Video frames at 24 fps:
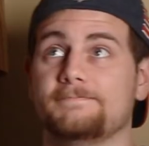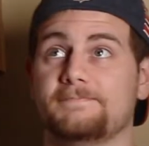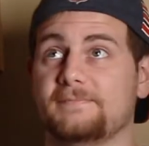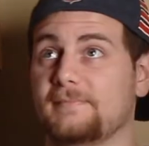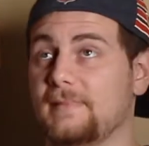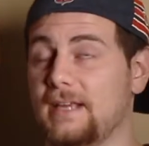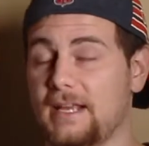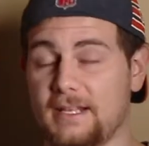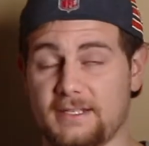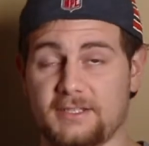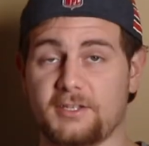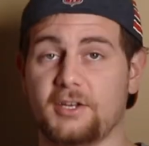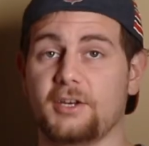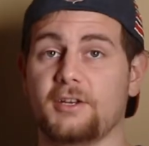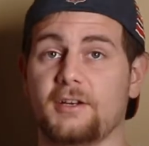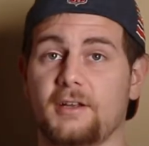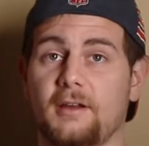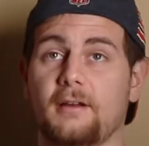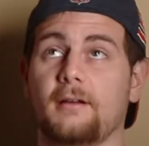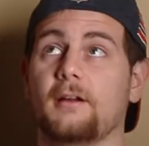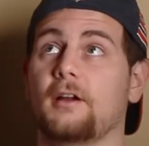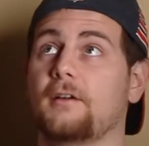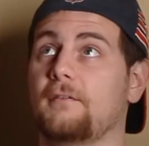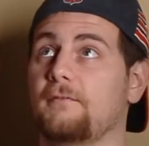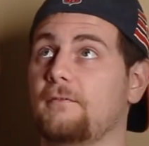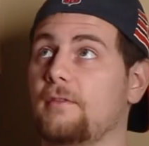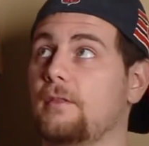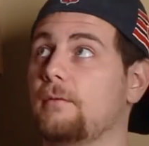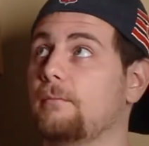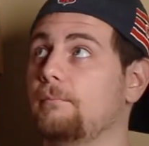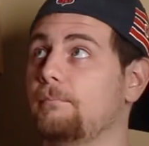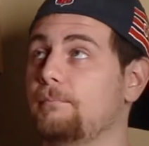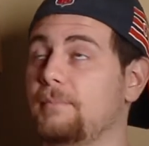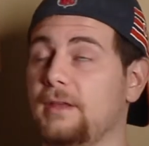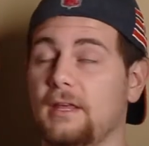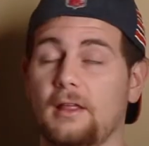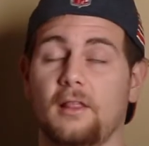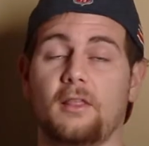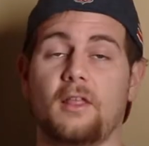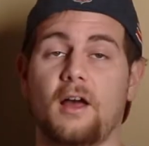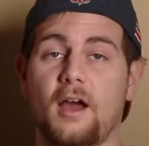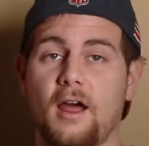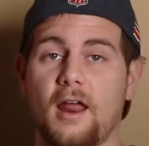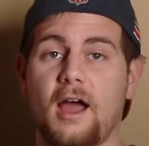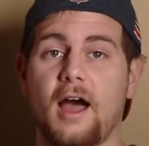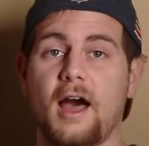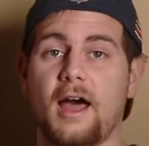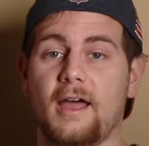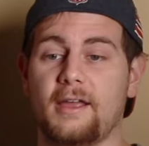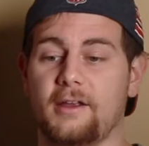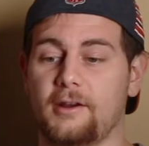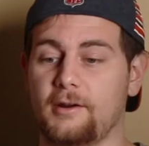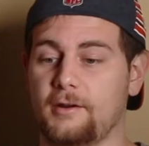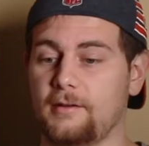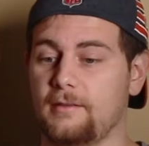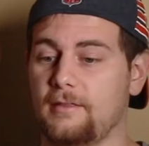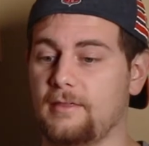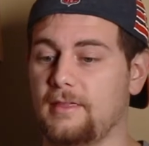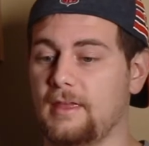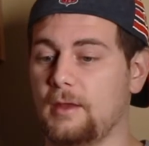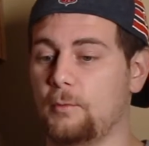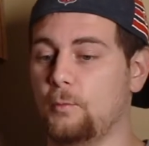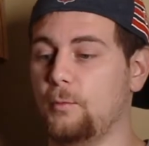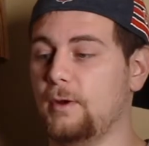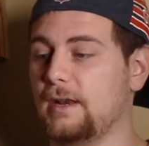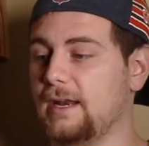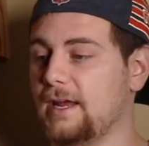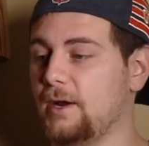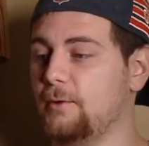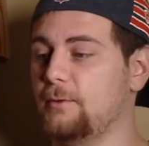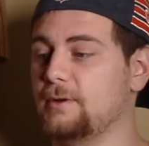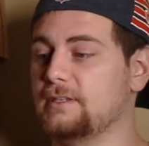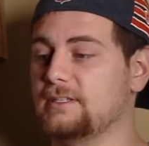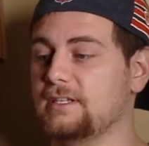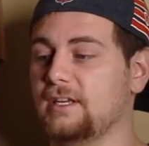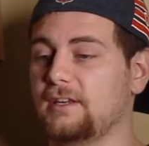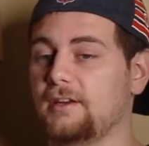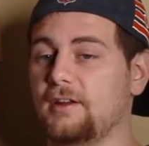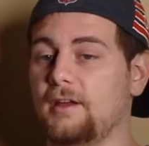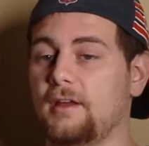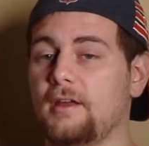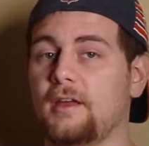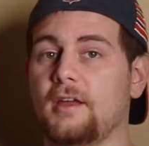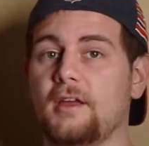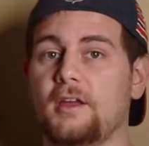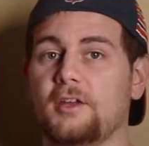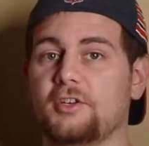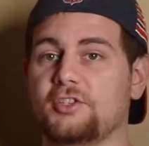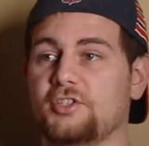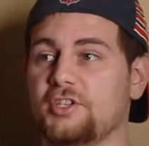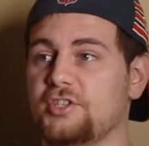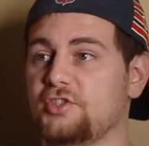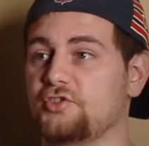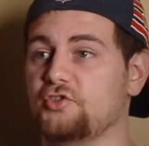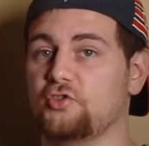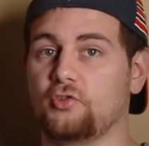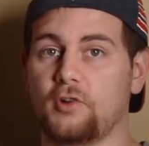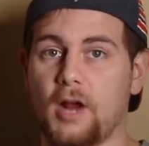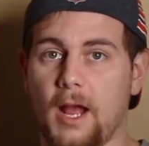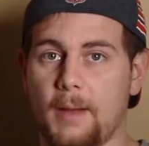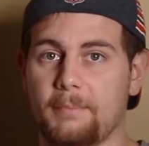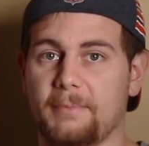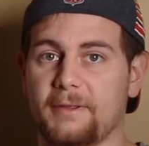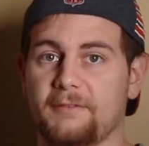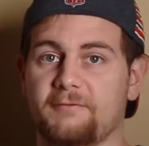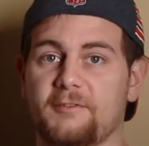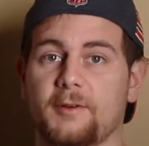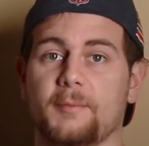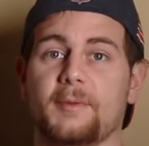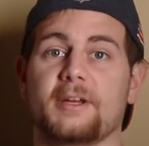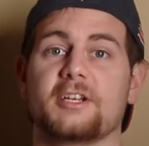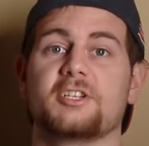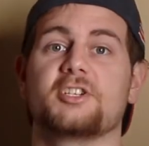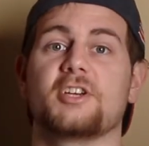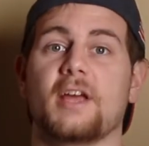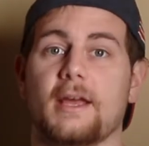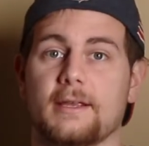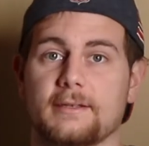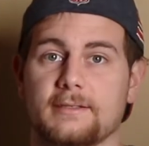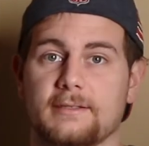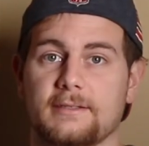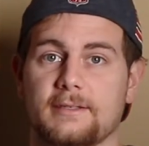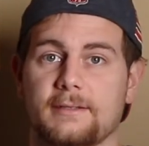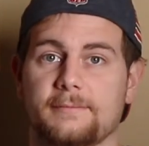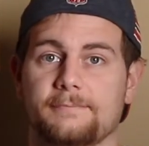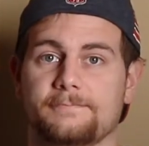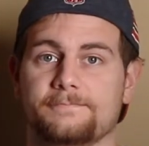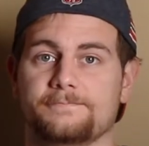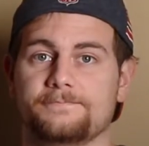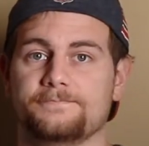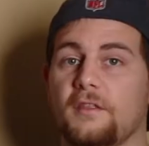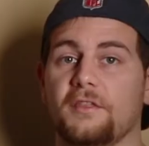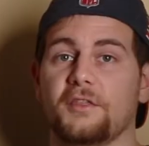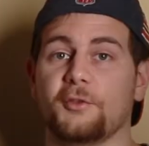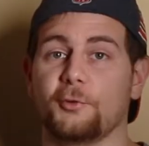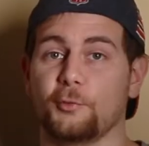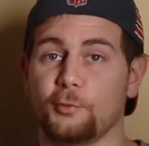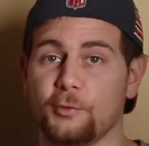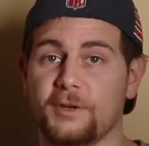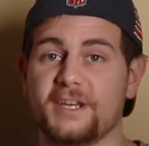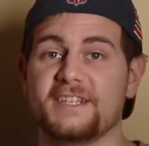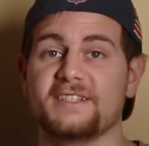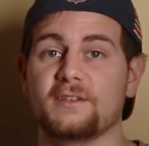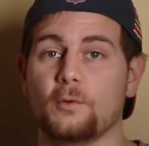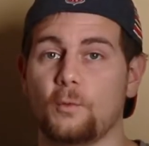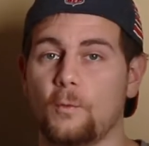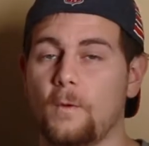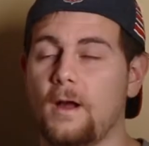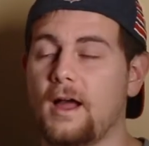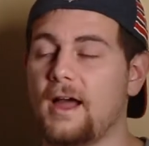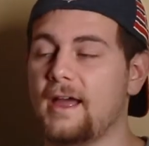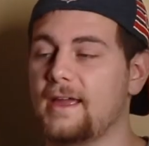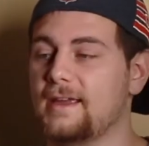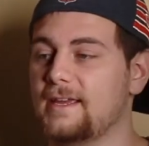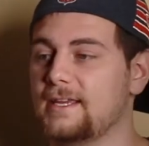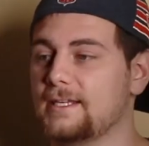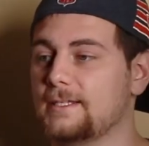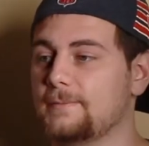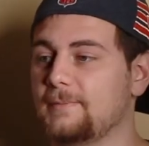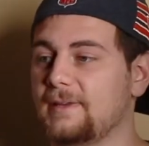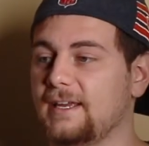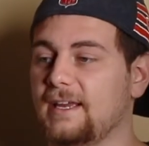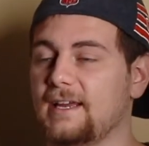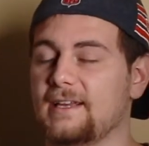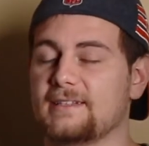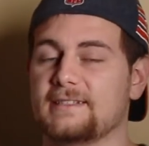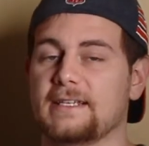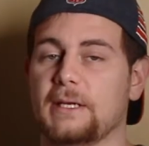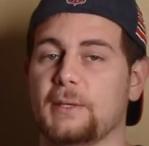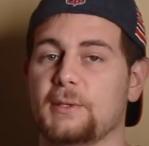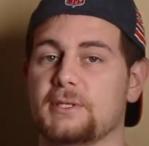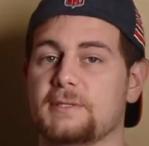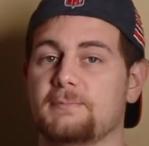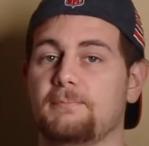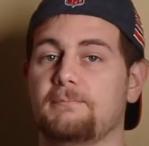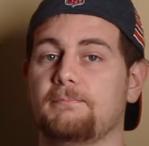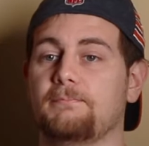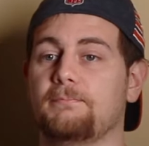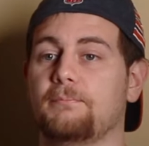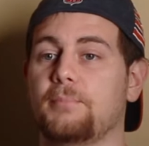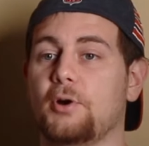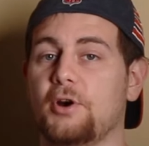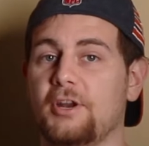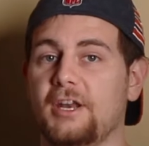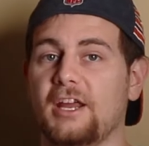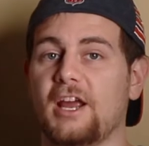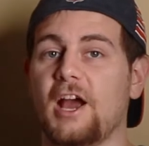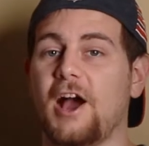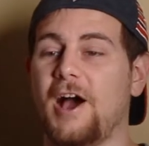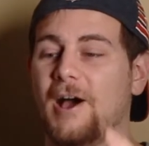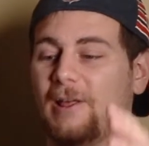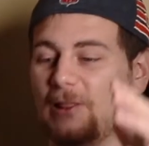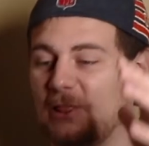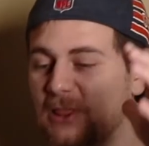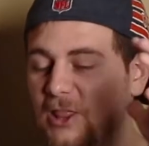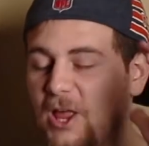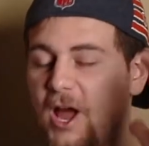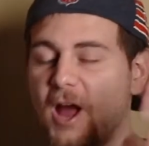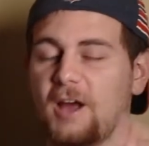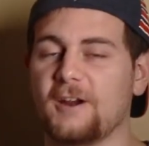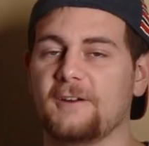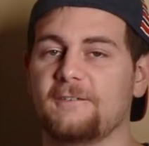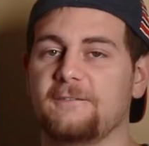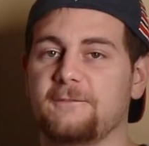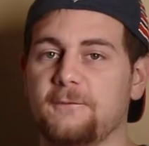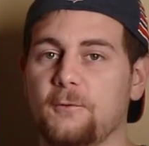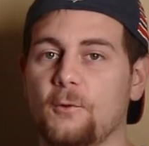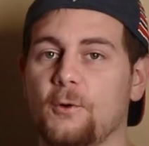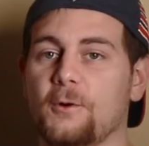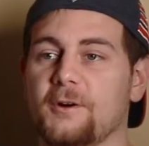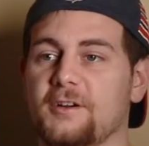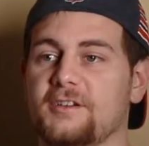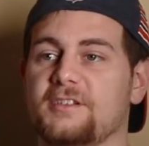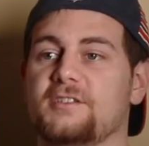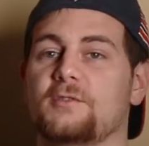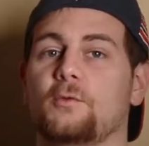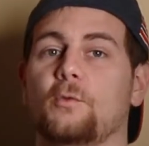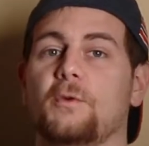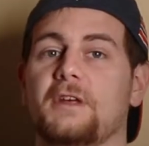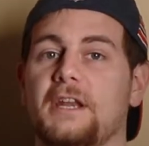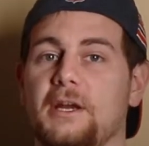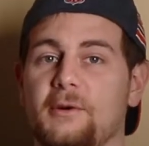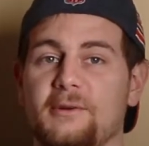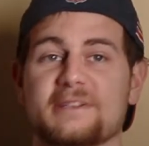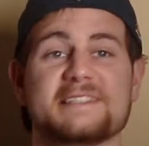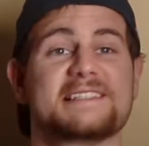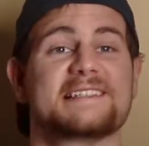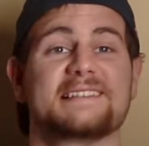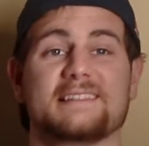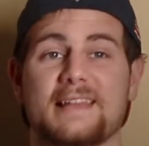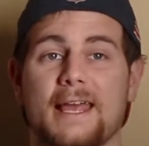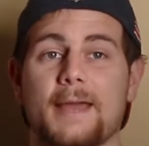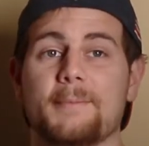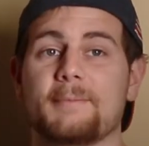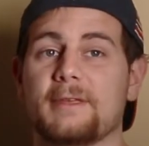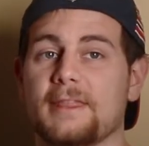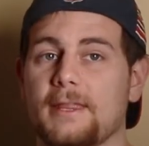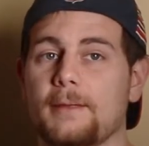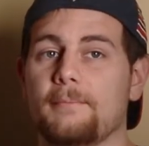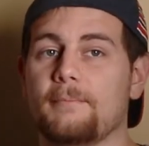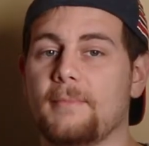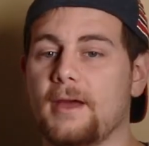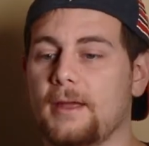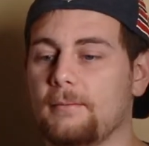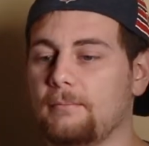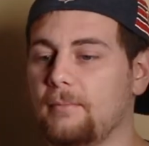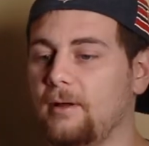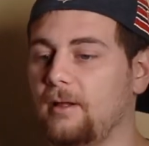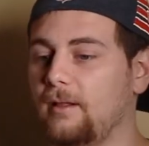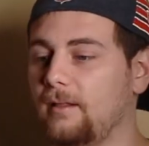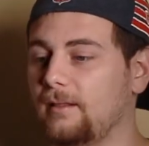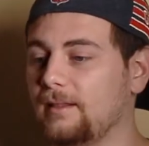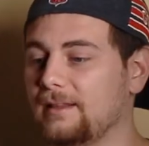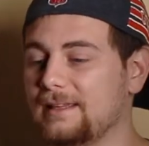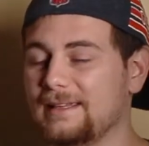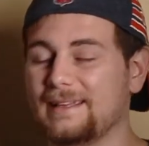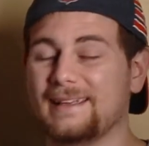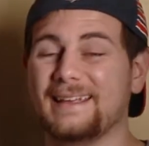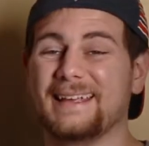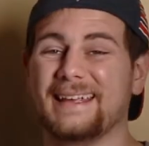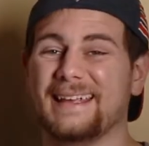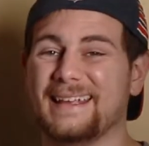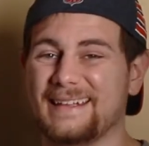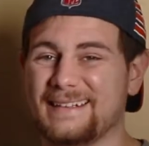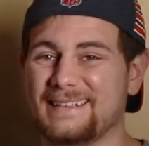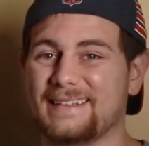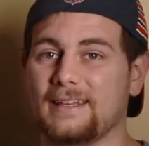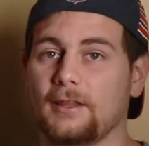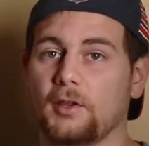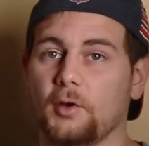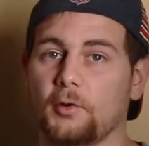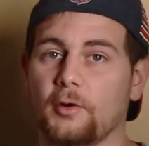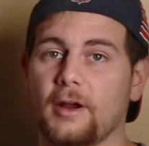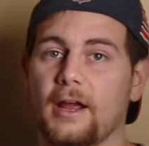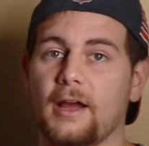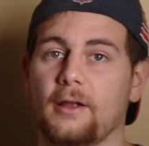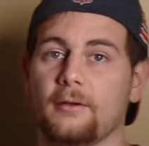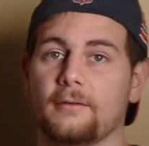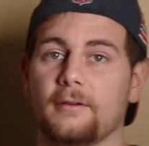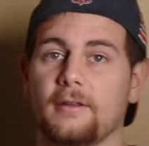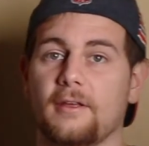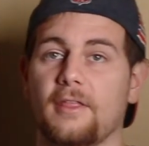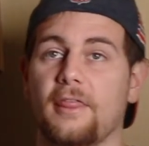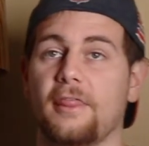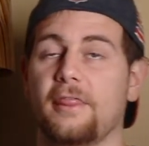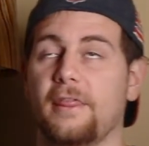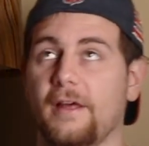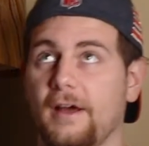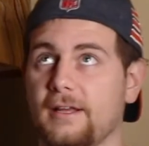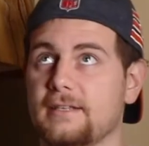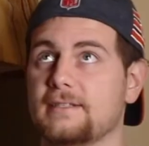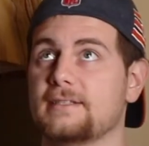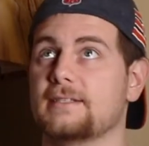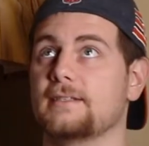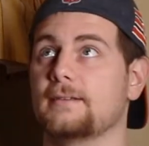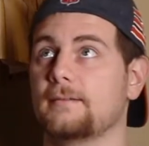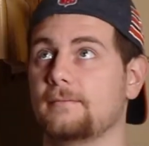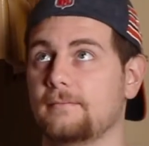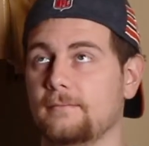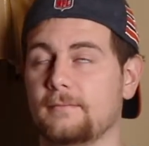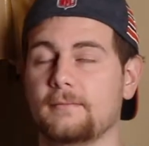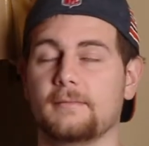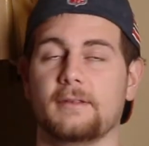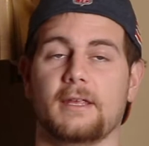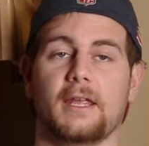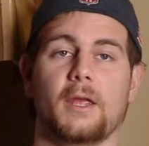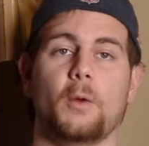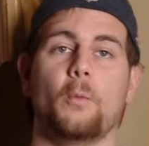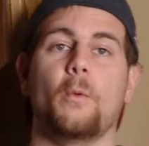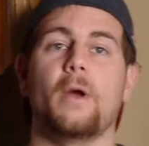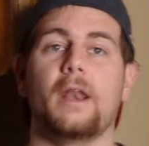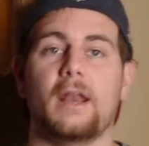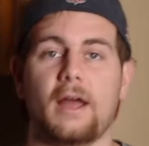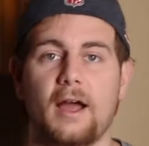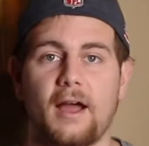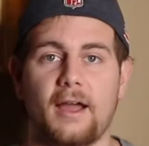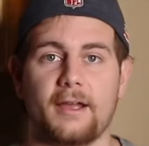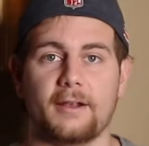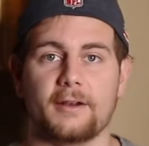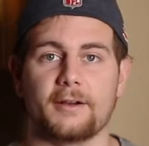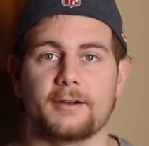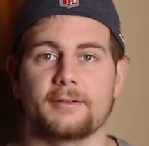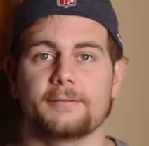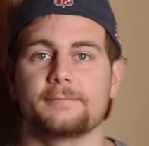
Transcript: it's gonna be a lot higher than when I was gonna just drop it from my chest. The reason why is because I was putting a lot of force when I was slamming the med ball into the ground. Thus, it went higher.